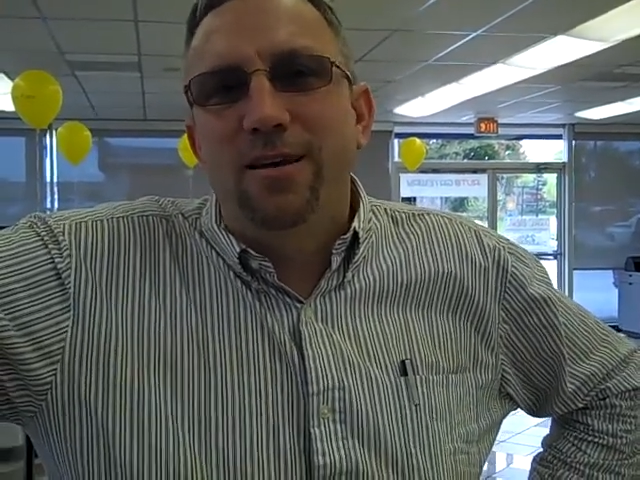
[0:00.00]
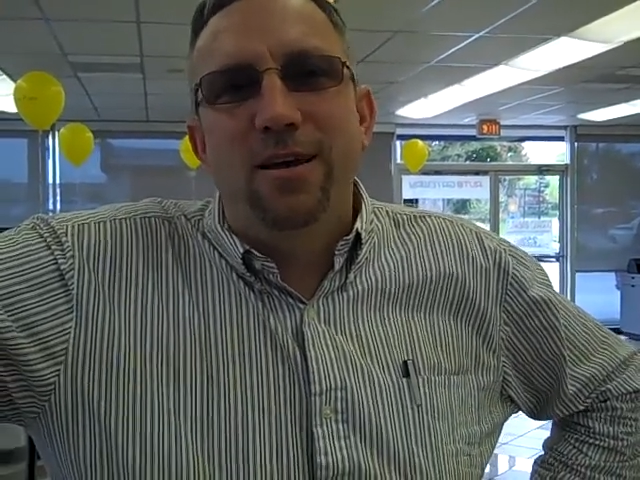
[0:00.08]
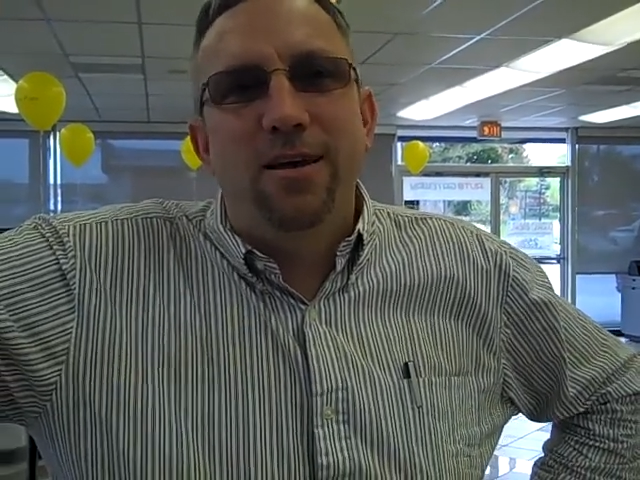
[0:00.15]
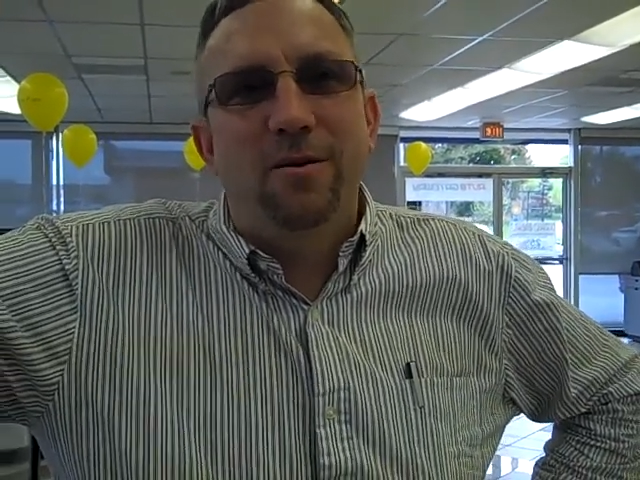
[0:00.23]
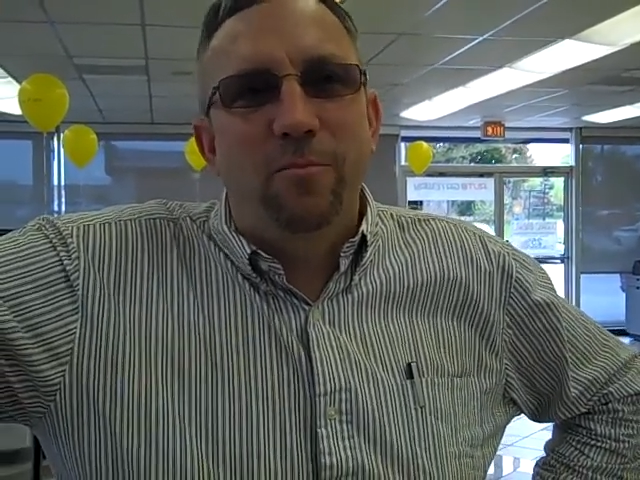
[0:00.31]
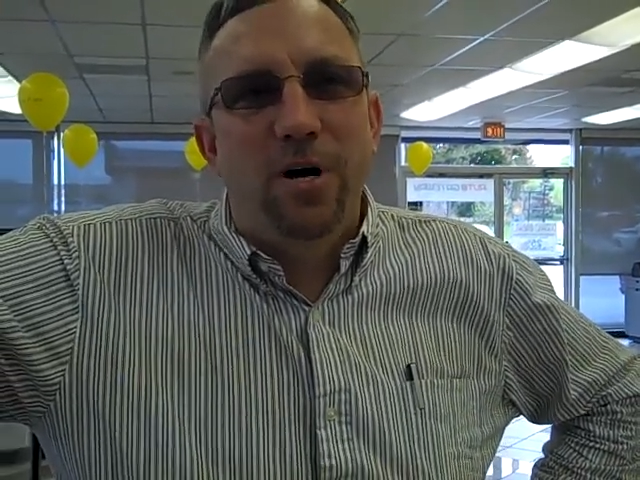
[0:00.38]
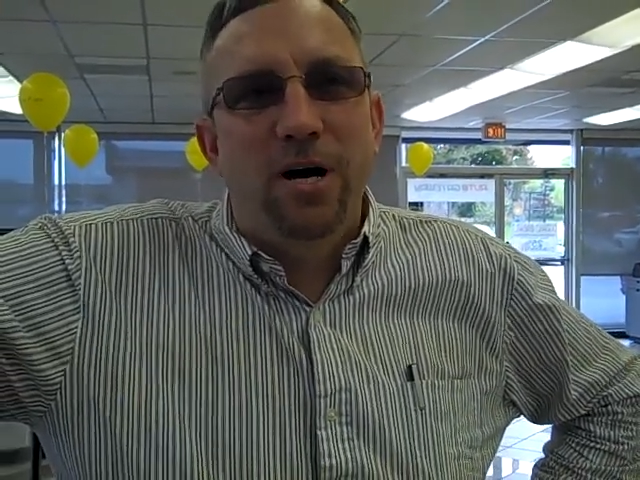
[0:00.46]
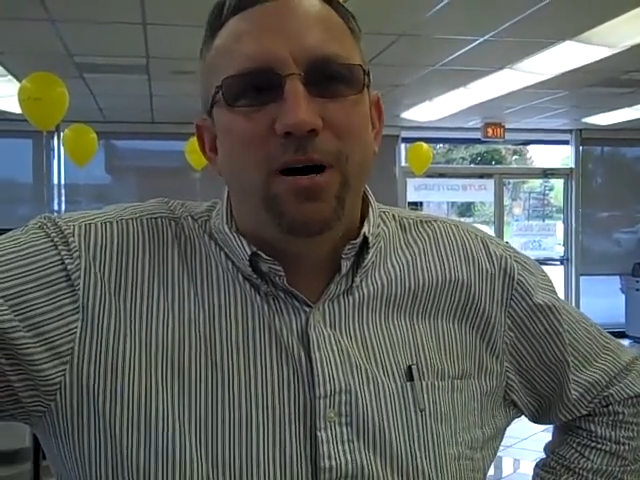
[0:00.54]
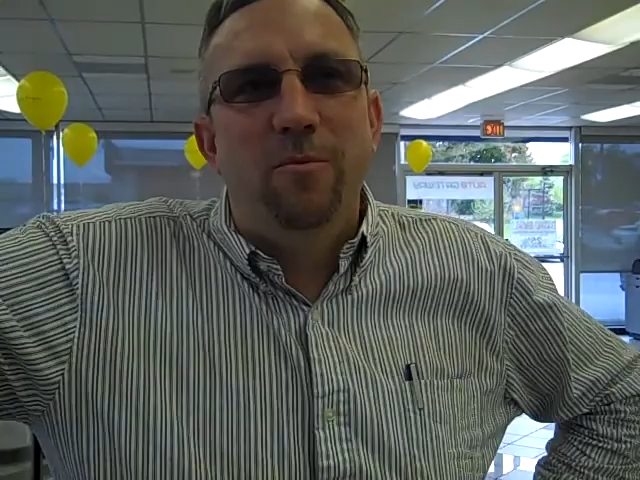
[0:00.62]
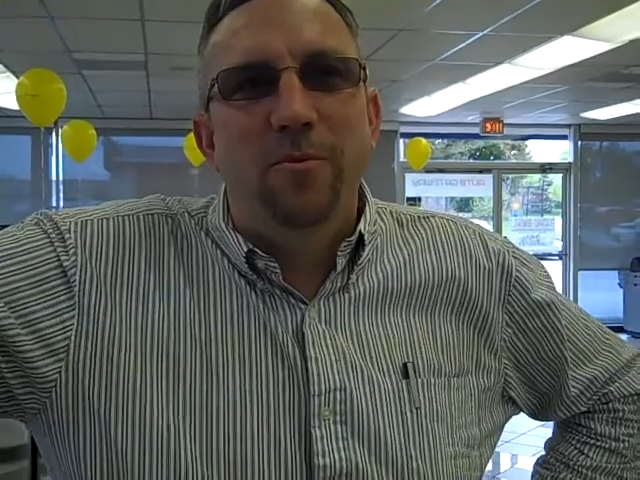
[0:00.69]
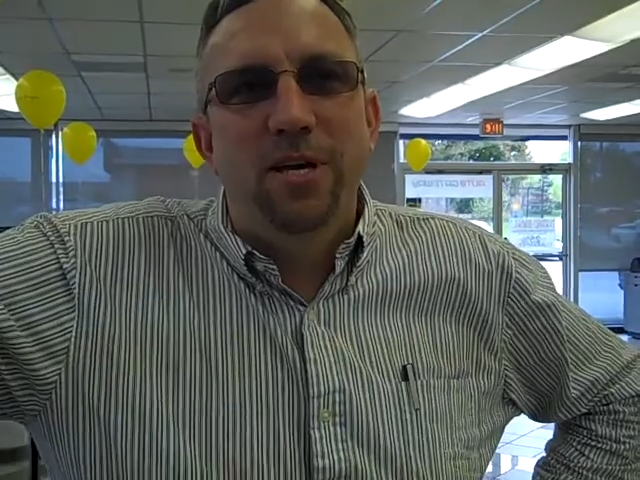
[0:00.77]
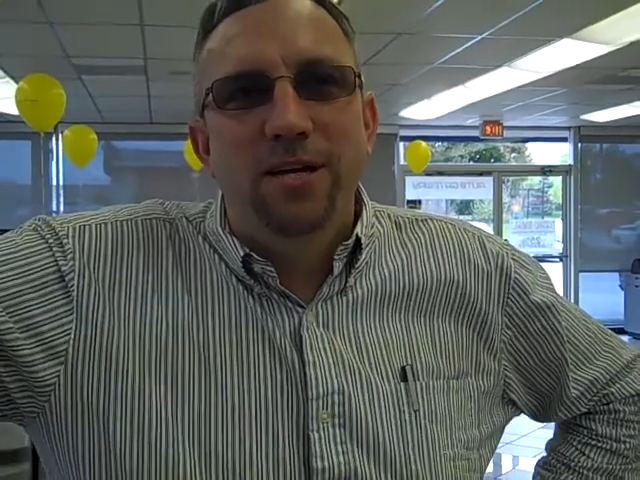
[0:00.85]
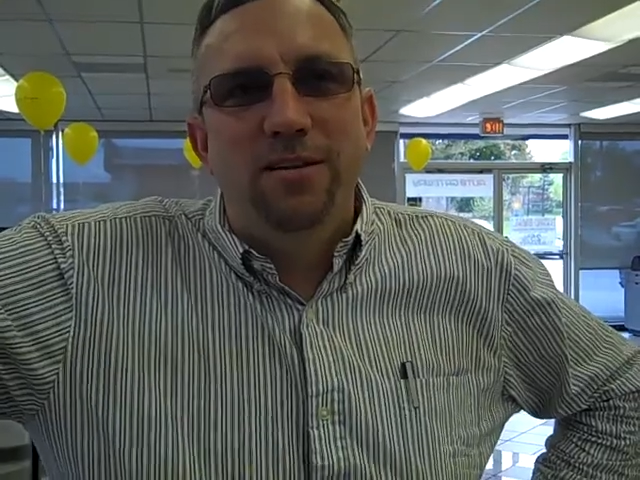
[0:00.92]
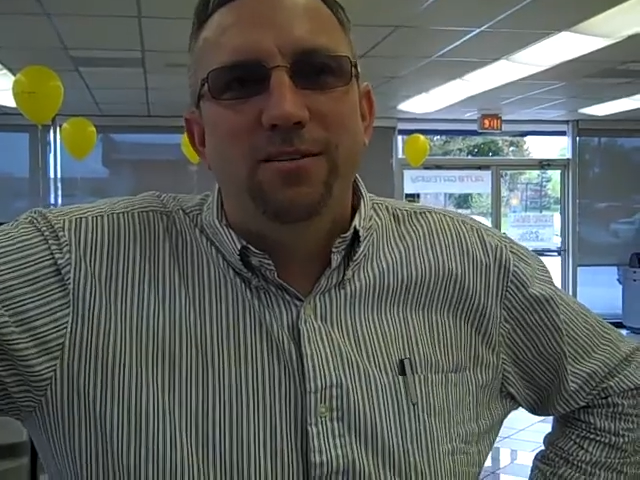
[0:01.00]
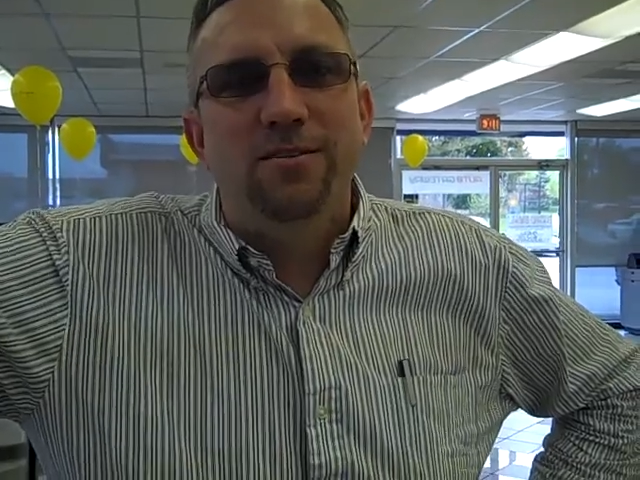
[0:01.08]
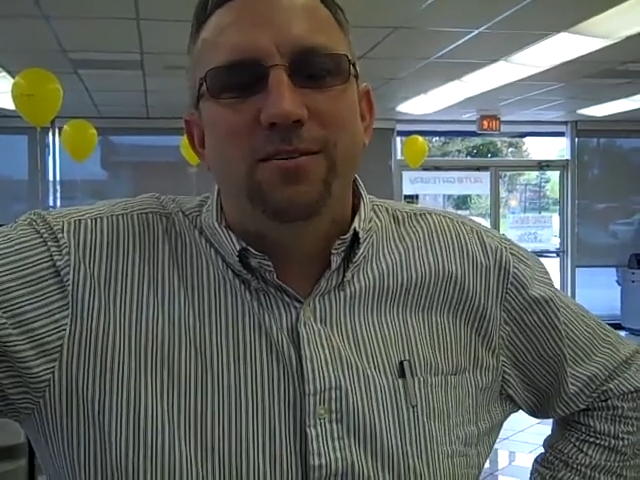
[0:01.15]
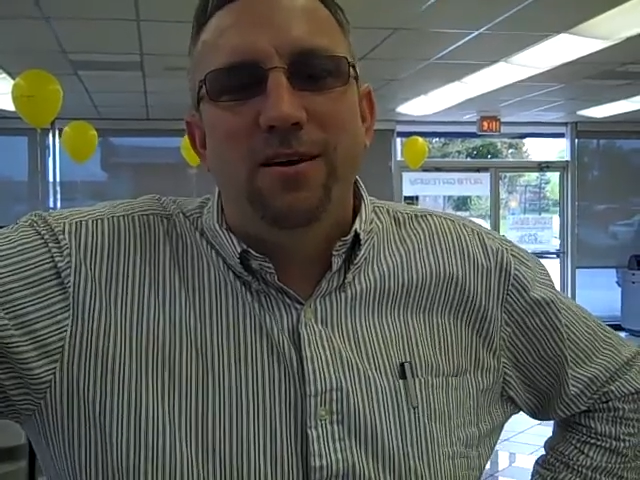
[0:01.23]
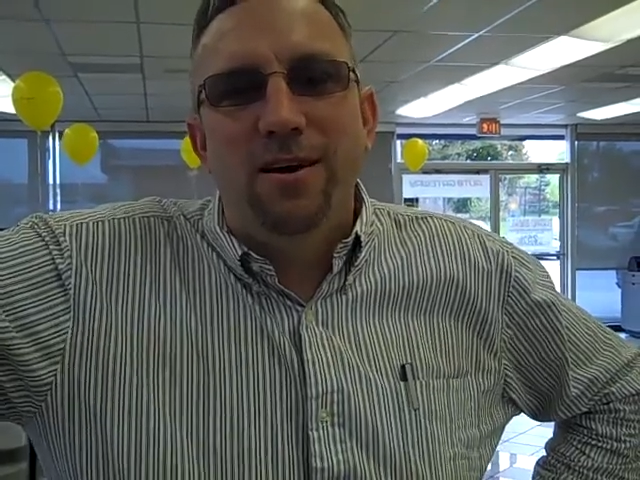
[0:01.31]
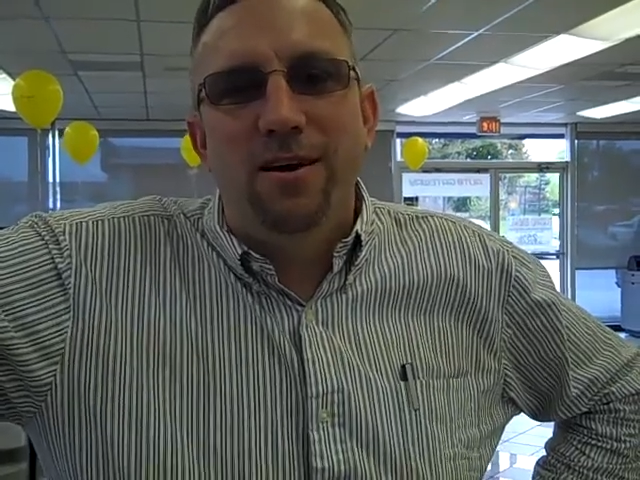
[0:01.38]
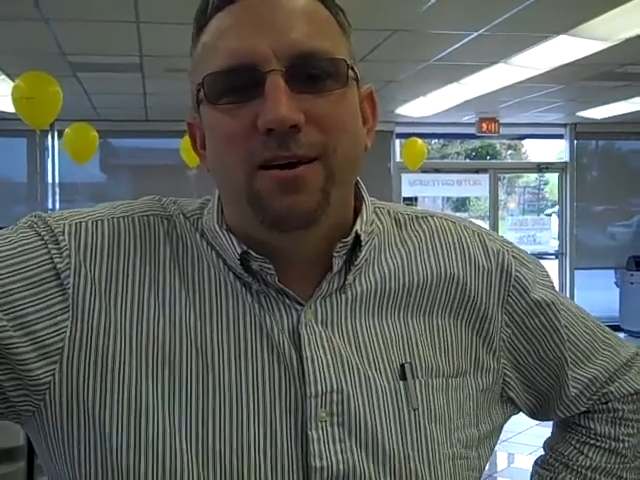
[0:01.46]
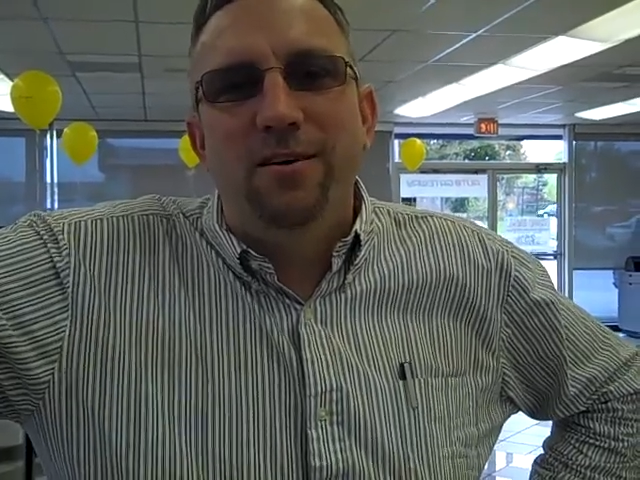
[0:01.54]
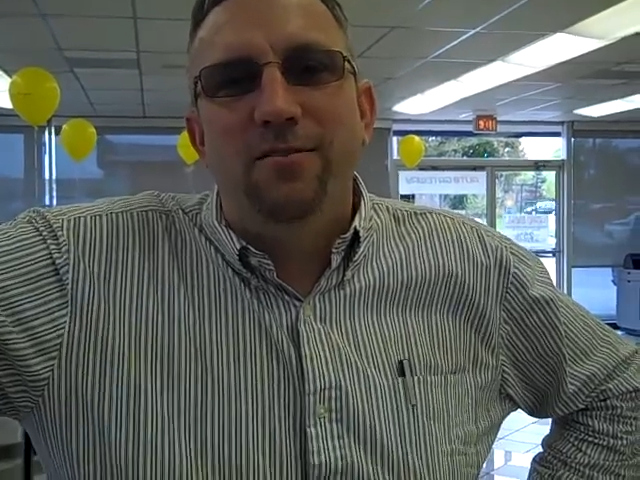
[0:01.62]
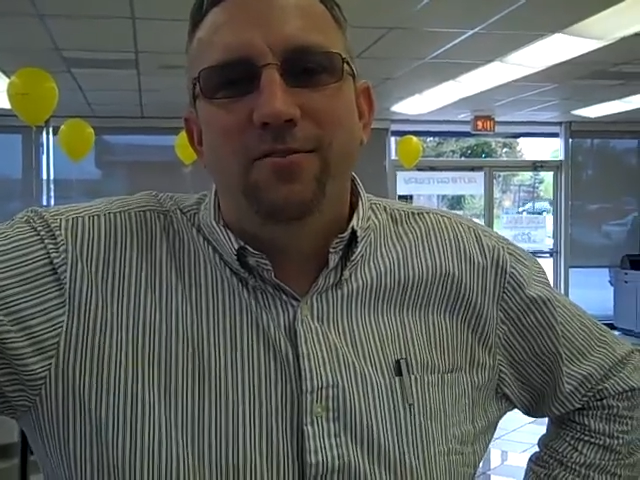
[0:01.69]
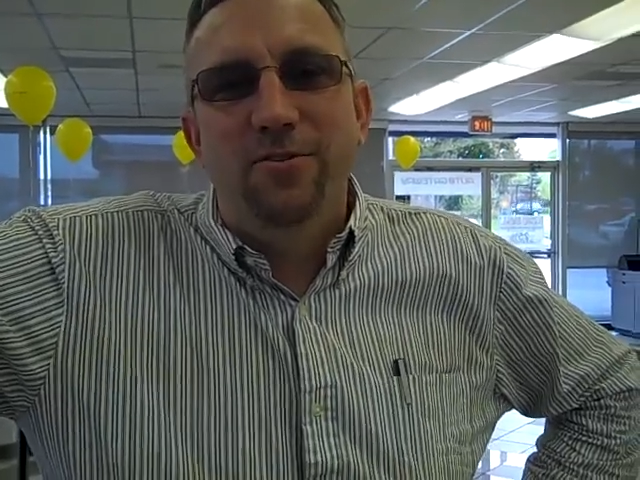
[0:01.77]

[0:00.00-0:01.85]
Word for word: and by all means, uh,